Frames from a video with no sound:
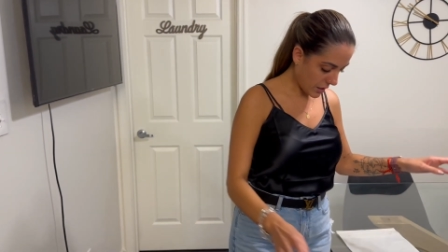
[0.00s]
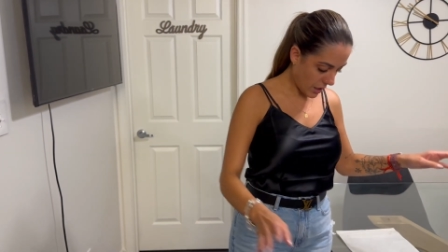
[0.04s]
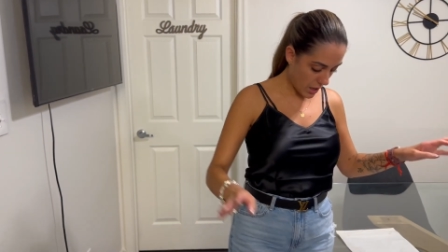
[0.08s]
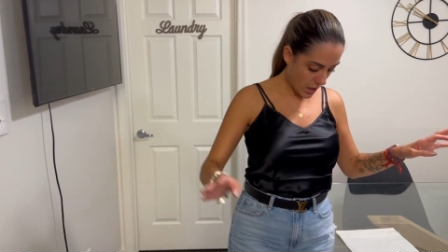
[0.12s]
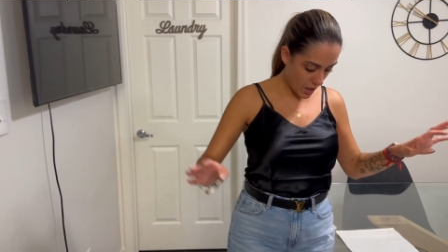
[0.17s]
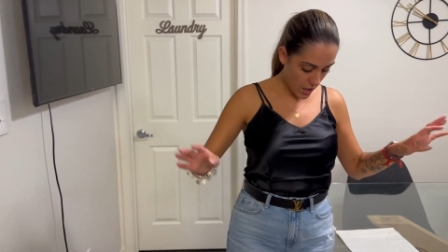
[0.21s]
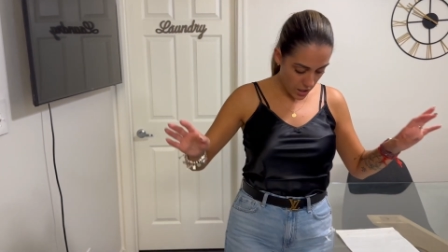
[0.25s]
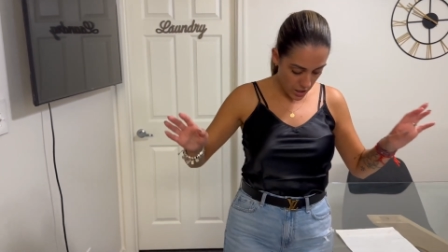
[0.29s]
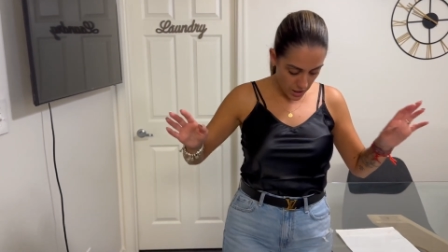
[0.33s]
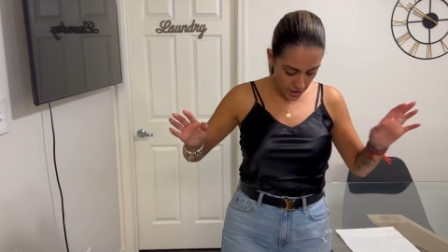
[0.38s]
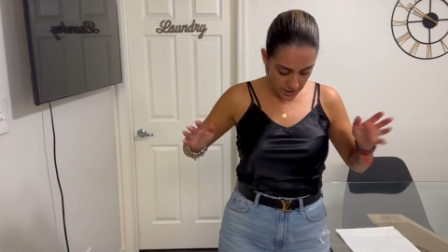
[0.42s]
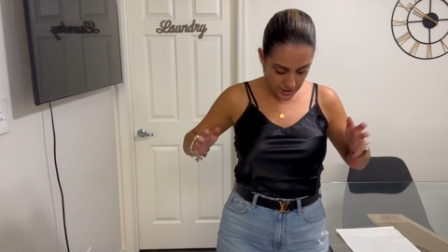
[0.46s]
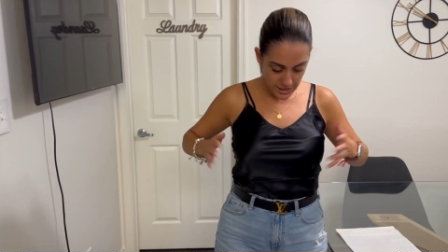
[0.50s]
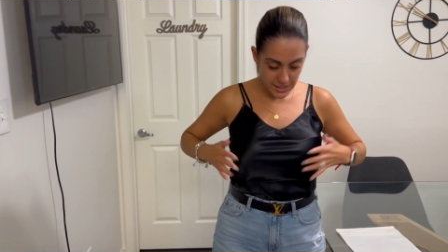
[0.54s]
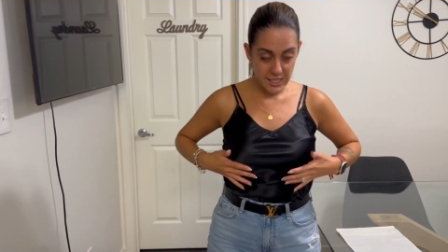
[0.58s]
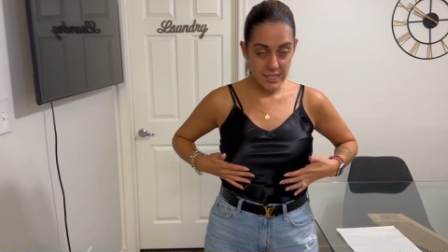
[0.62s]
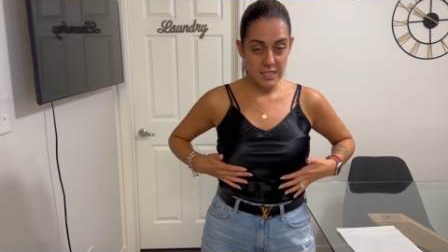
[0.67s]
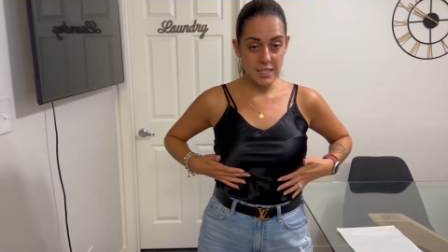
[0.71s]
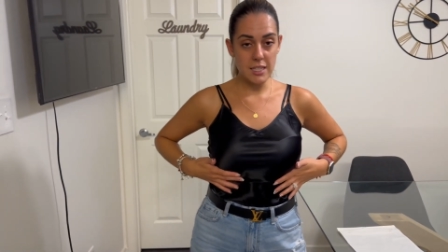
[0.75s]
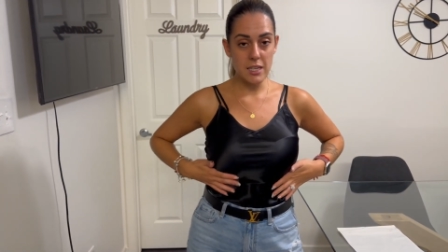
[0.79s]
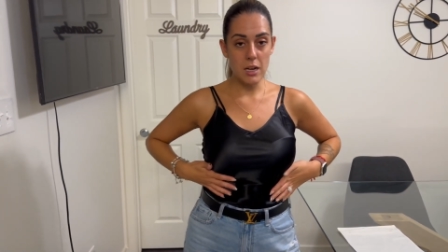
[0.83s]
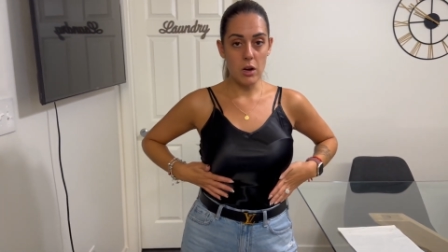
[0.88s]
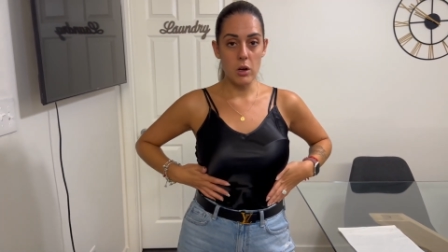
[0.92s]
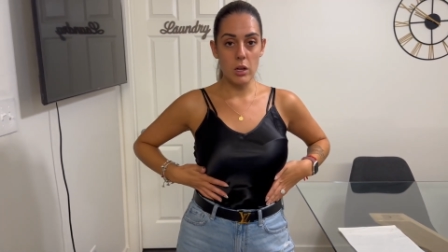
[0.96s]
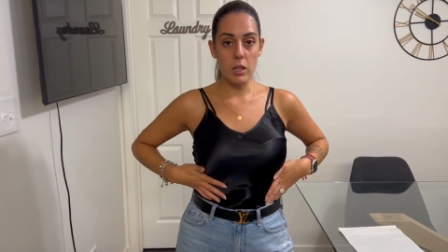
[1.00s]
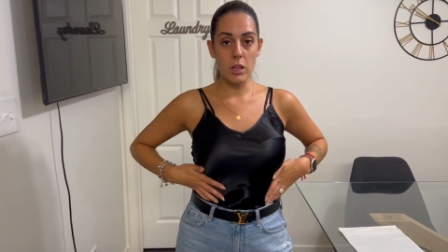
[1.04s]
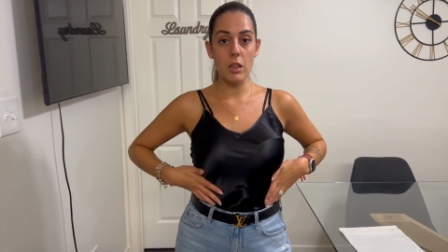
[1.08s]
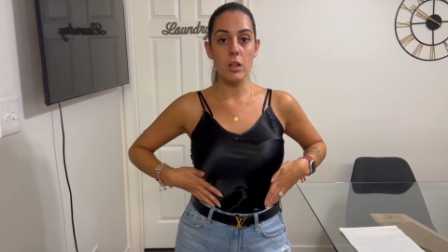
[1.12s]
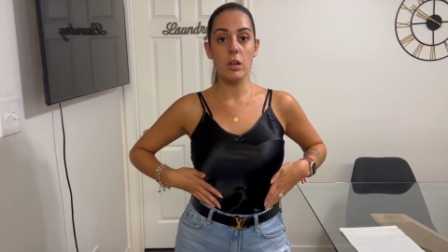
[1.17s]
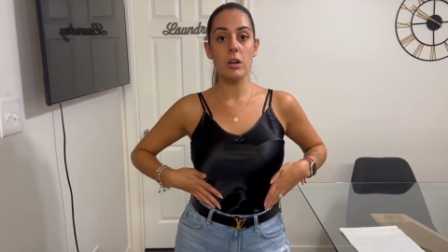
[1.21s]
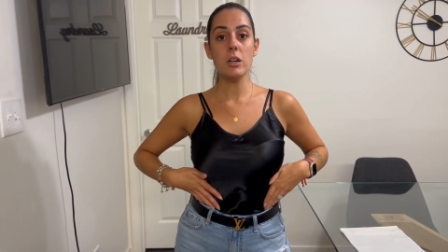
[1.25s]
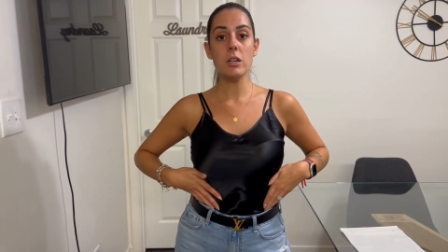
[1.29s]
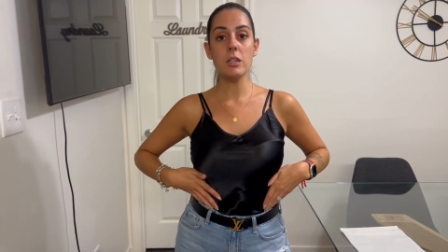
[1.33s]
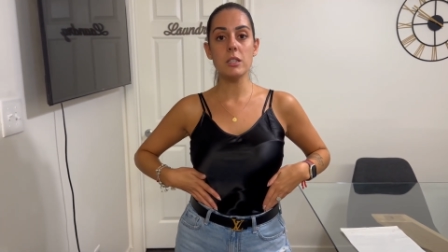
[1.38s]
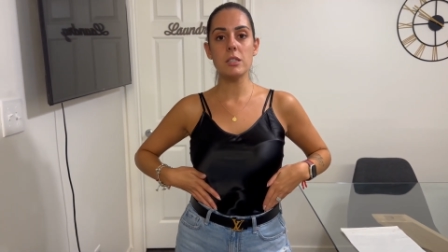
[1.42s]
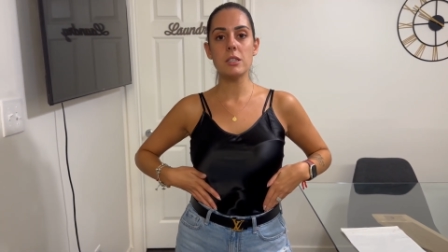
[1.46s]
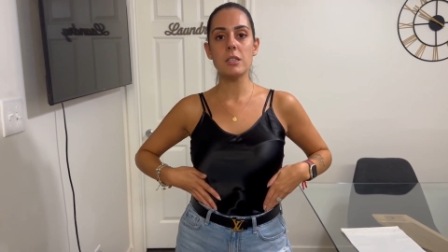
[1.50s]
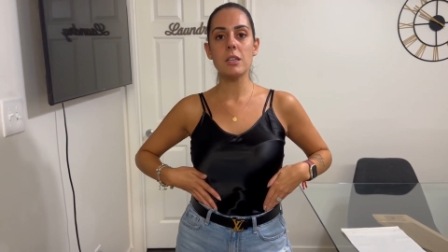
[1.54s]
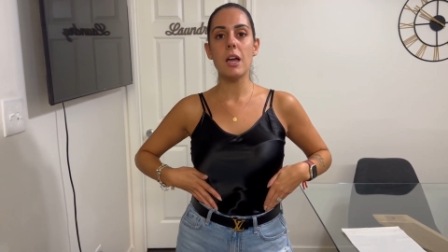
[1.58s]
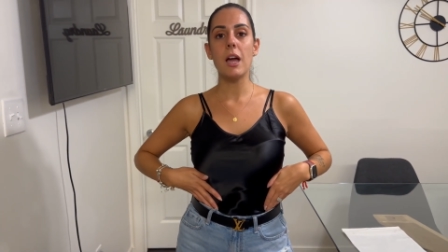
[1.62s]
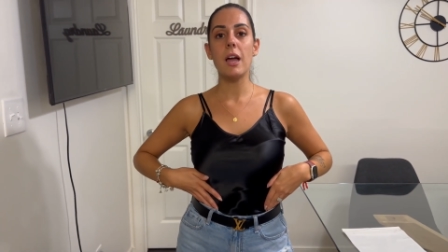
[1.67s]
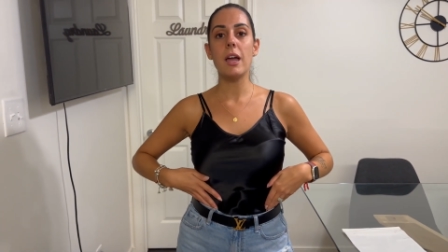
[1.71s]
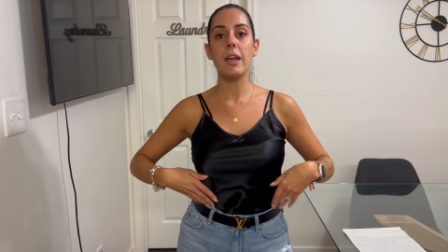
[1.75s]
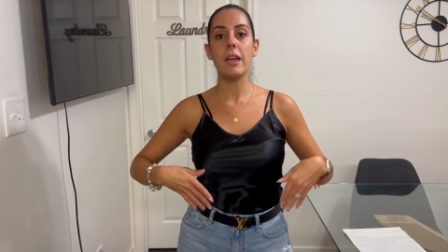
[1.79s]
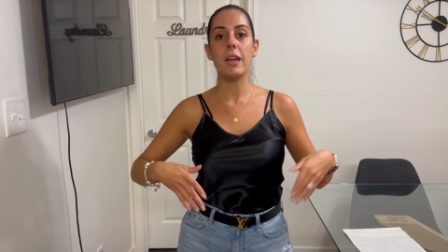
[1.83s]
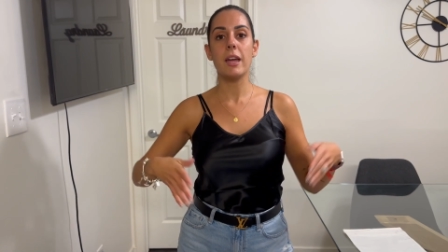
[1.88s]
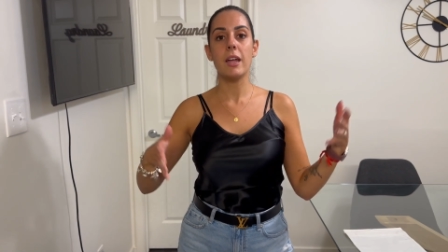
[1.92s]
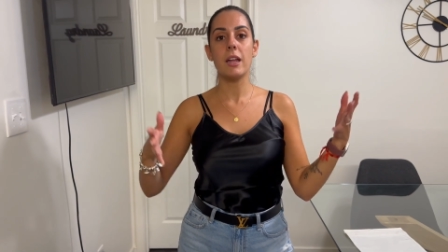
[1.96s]
uh, this is how it looks
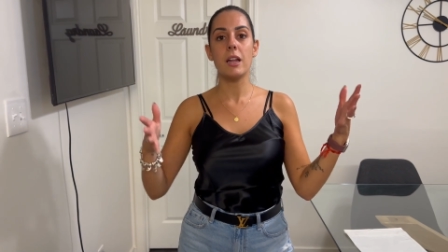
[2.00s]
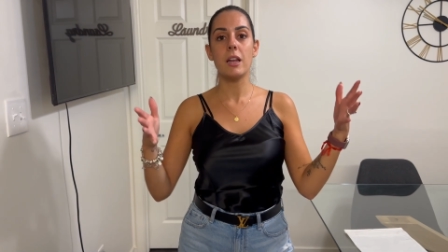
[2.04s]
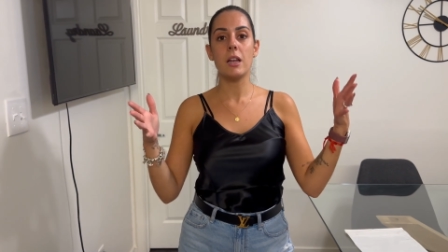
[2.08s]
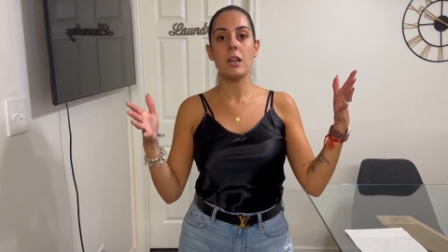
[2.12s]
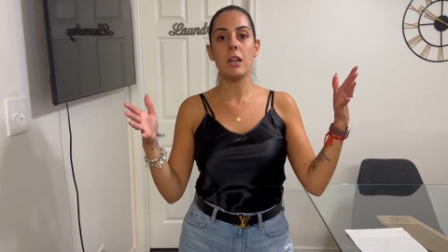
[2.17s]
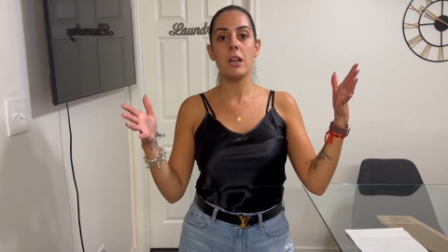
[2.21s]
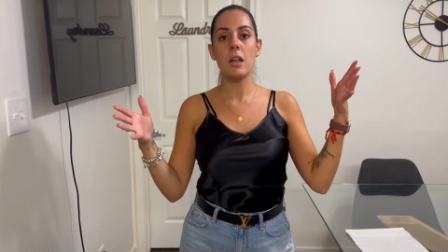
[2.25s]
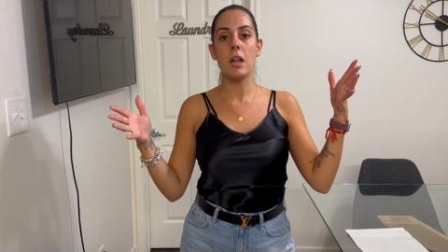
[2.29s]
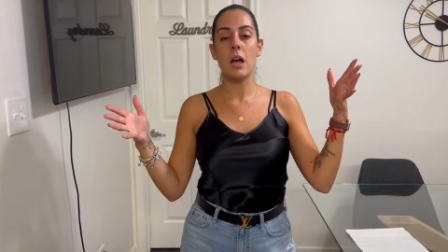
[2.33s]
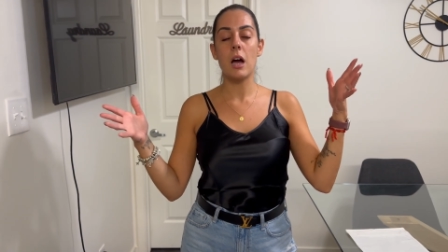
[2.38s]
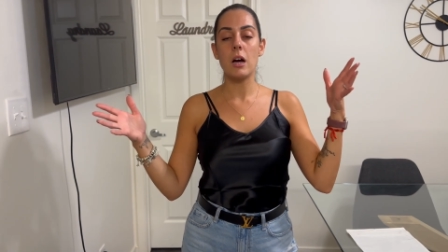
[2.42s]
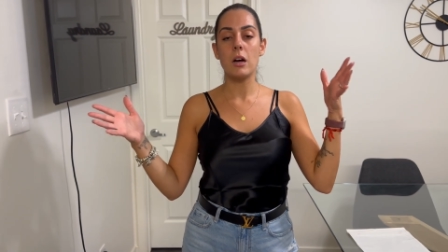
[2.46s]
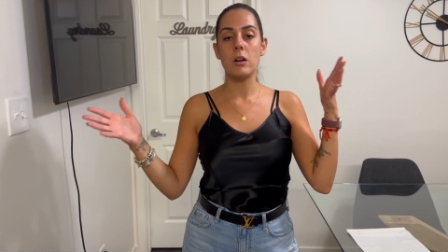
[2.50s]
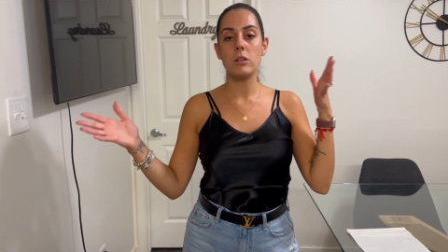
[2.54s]
and